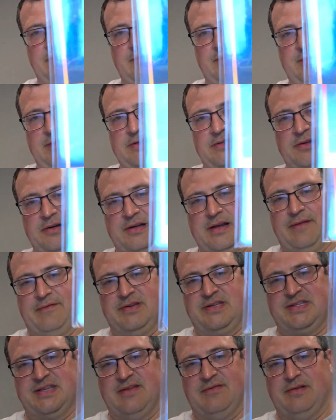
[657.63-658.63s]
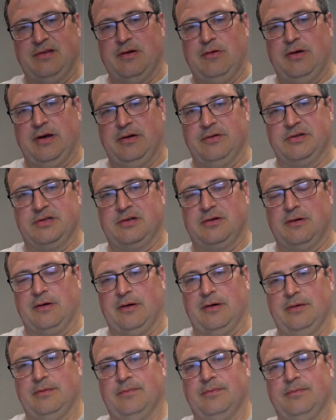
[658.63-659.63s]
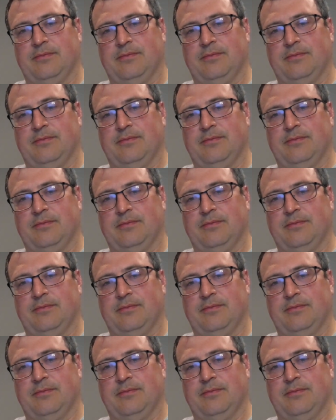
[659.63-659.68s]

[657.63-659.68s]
he's not going to have a 7 no hitters card.